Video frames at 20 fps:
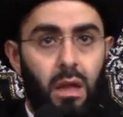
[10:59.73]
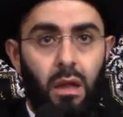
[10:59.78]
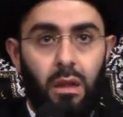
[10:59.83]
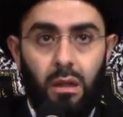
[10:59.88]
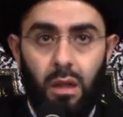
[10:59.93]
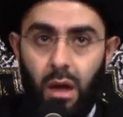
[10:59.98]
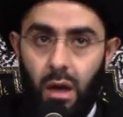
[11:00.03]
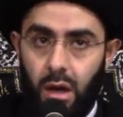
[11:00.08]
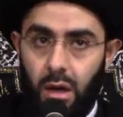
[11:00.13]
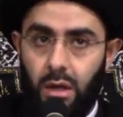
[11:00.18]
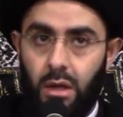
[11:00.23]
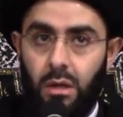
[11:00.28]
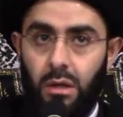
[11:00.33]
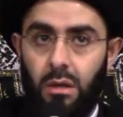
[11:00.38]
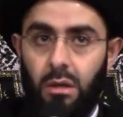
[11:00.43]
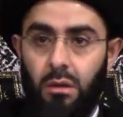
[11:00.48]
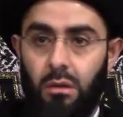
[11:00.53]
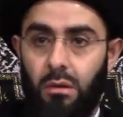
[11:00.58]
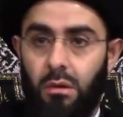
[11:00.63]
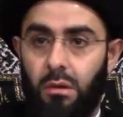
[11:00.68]
Luck,
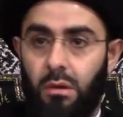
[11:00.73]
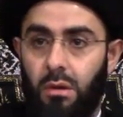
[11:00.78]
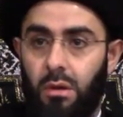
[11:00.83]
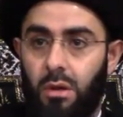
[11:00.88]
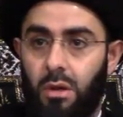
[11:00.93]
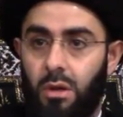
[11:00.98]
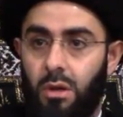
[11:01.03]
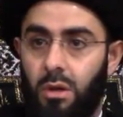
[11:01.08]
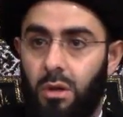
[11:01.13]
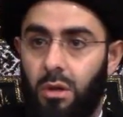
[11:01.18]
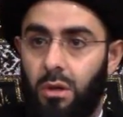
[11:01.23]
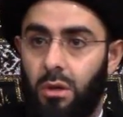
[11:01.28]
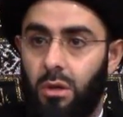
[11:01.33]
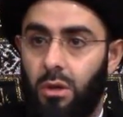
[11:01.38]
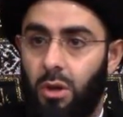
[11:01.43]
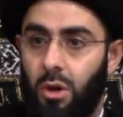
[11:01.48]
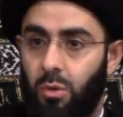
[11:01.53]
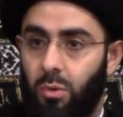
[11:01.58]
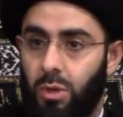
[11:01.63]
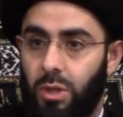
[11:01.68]

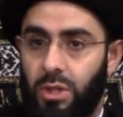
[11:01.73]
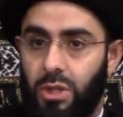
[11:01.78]
when you